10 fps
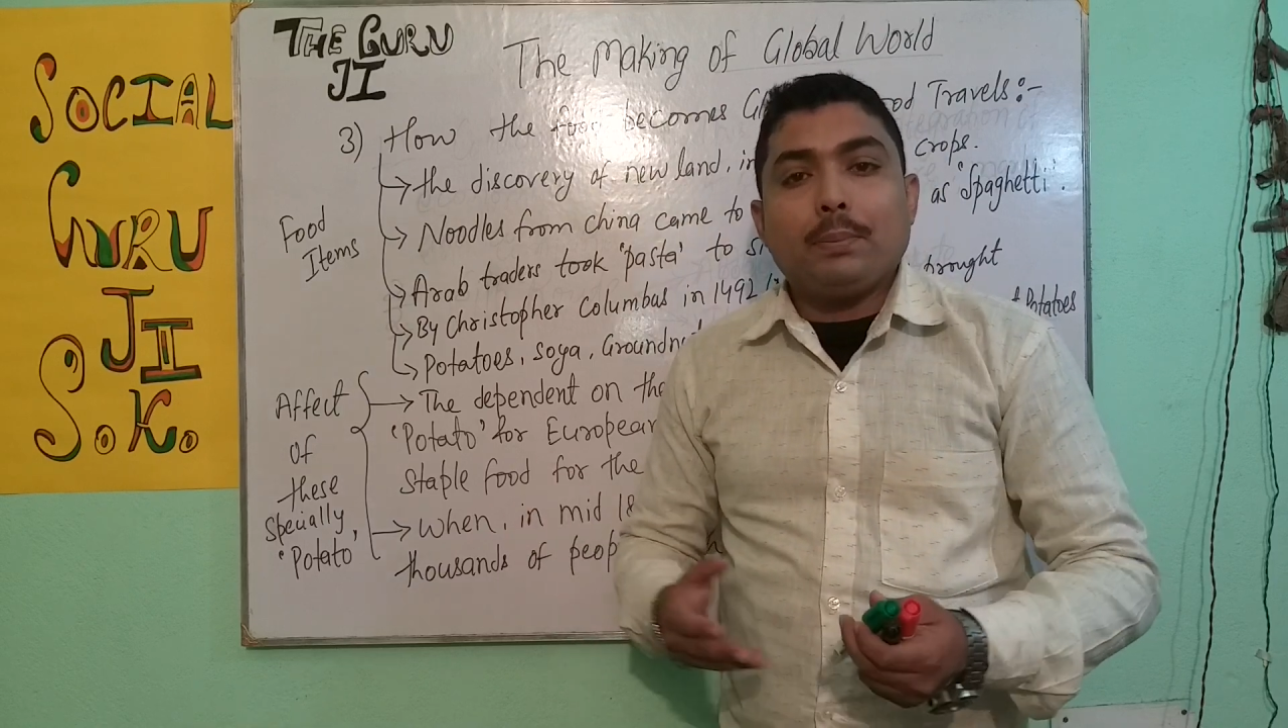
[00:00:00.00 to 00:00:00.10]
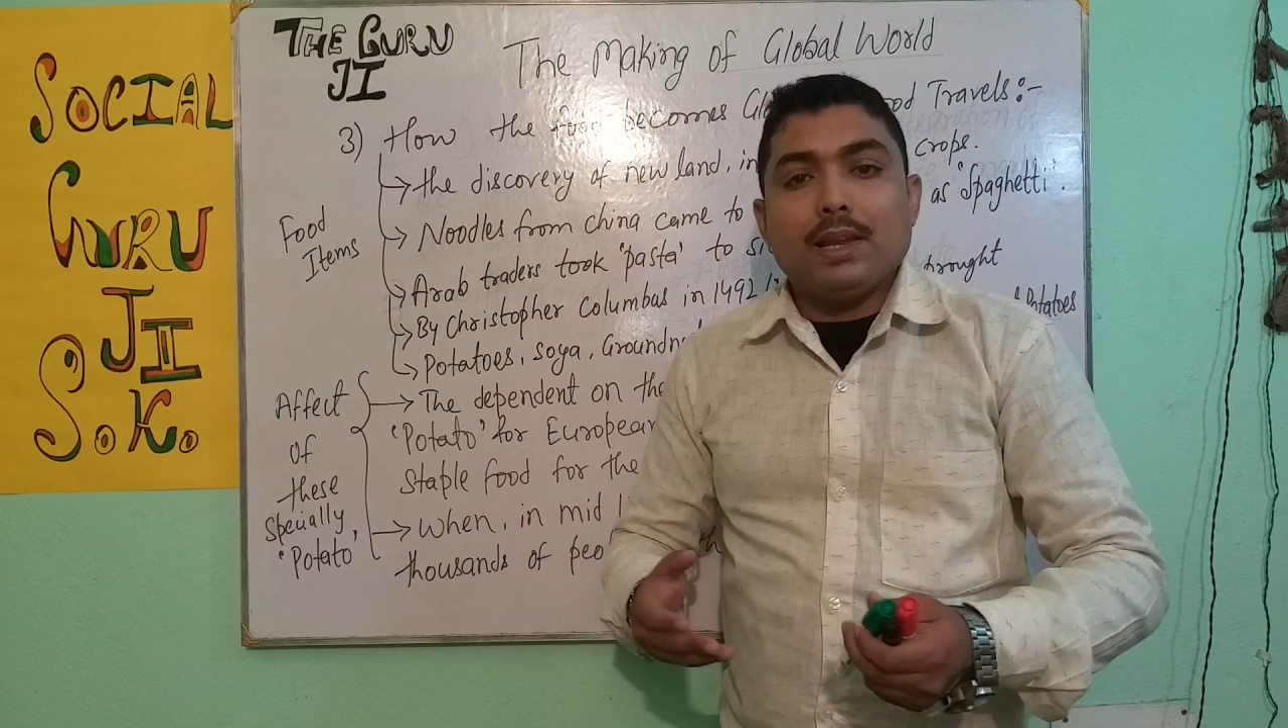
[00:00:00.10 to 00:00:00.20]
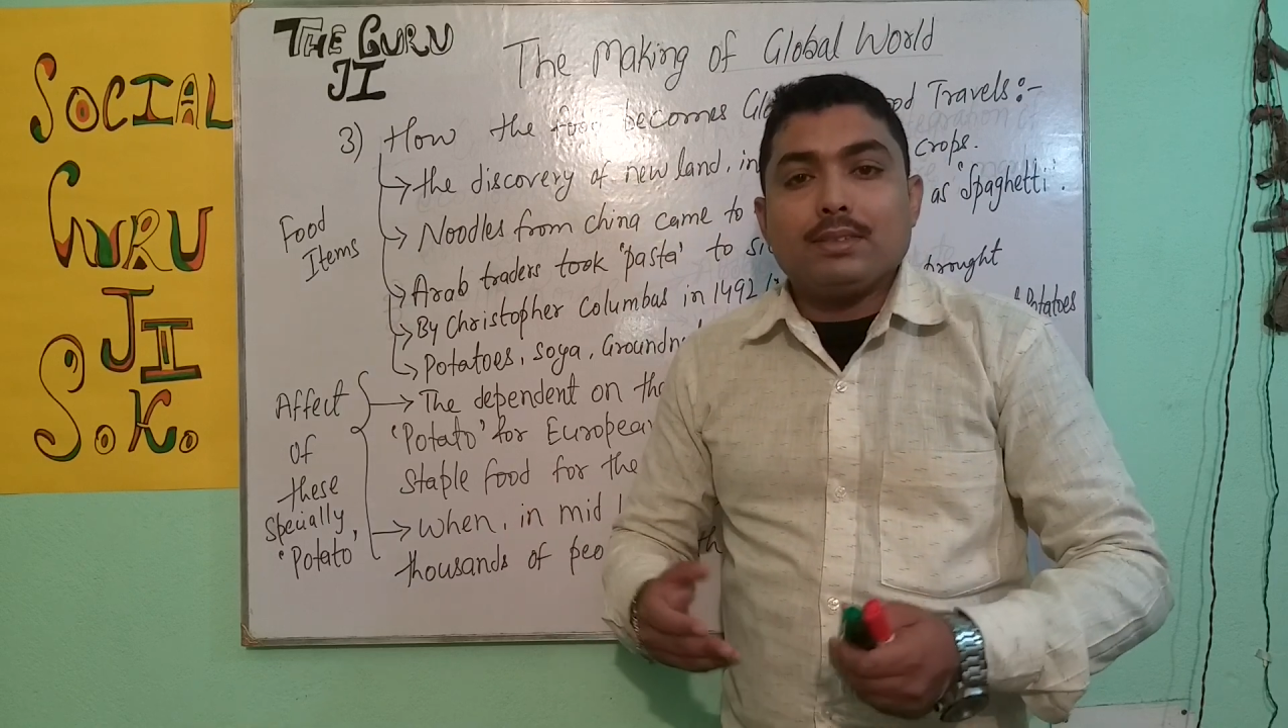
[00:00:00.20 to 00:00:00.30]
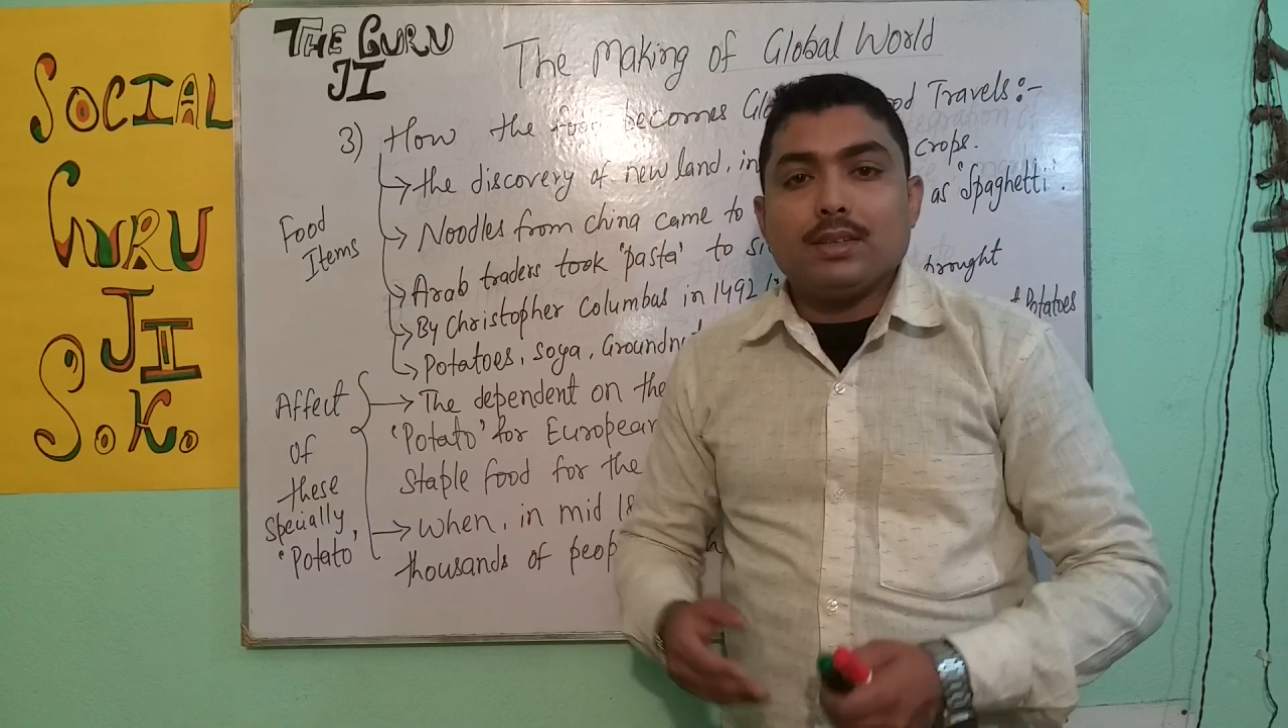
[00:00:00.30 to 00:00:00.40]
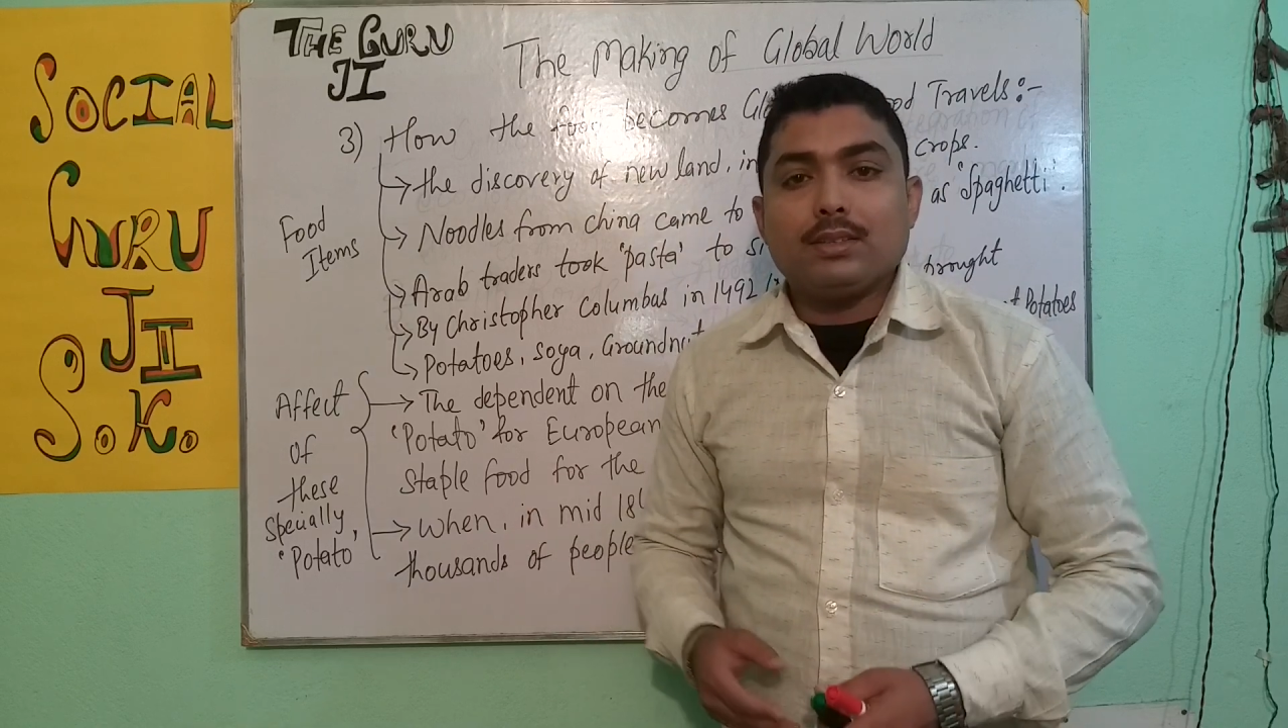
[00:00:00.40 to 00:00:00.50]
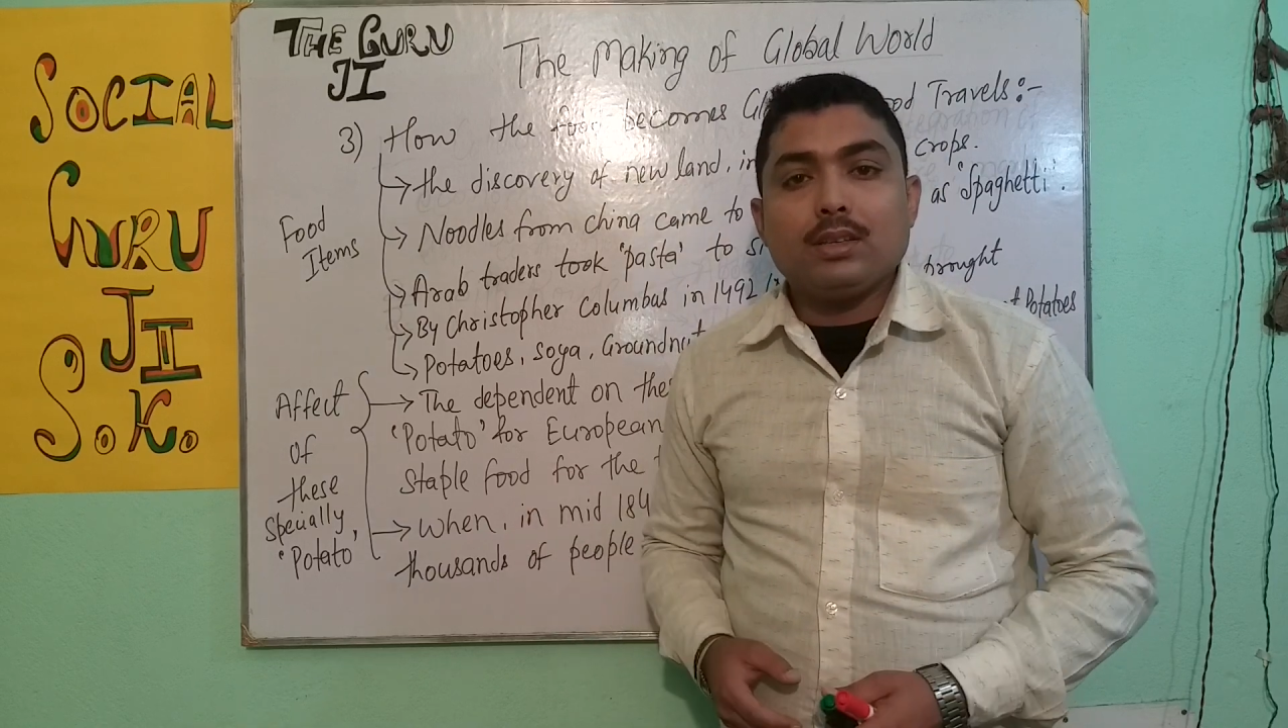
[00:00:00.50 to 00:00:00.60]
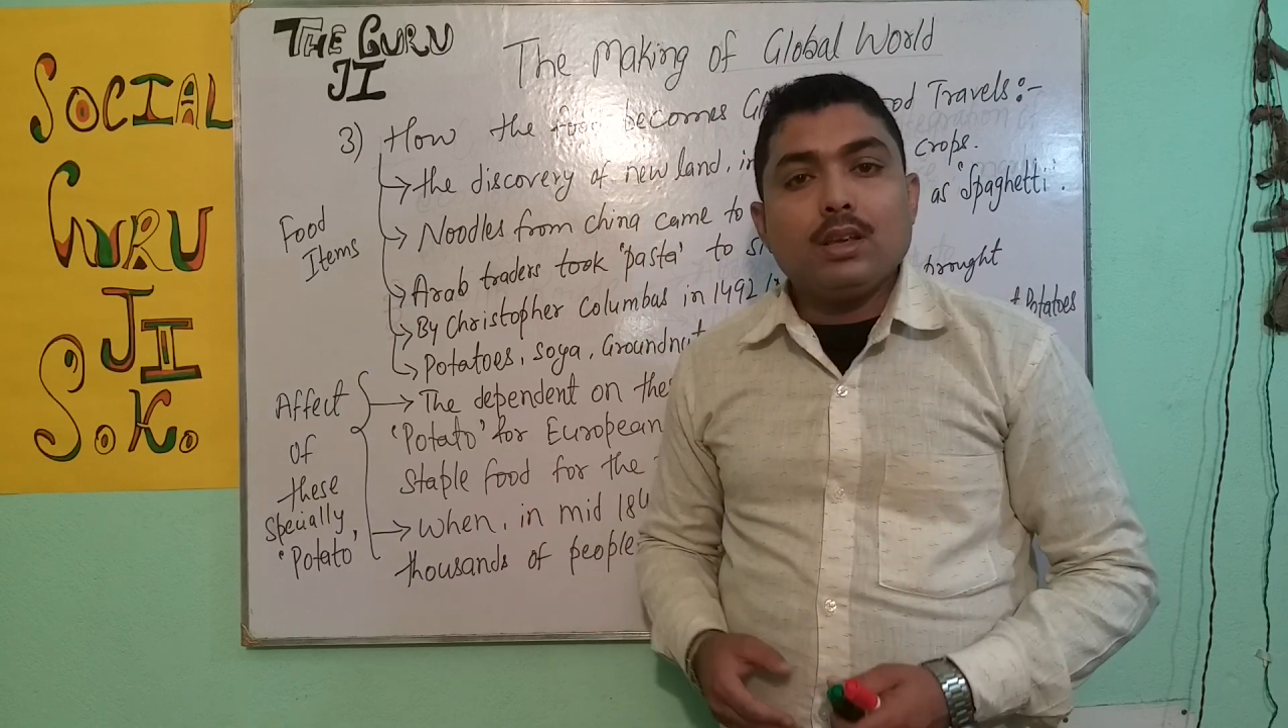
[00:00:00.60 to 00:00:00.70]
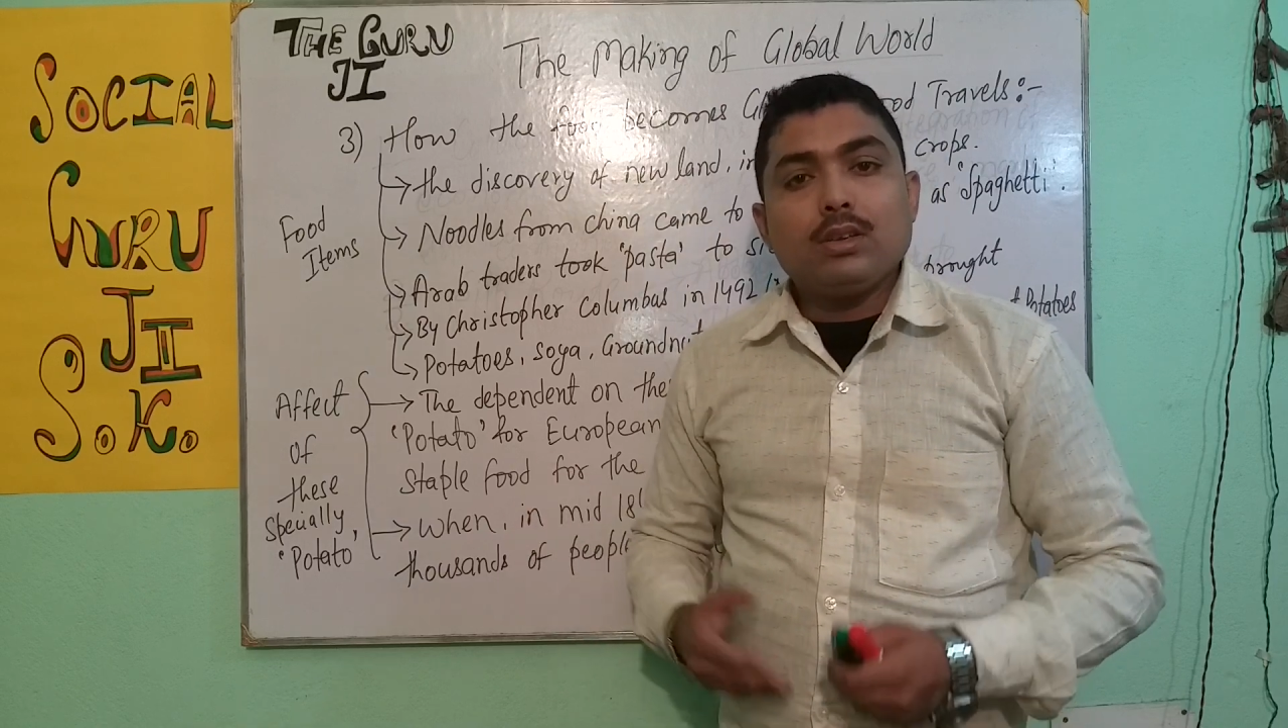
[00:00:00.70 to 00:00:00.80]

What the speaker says: places.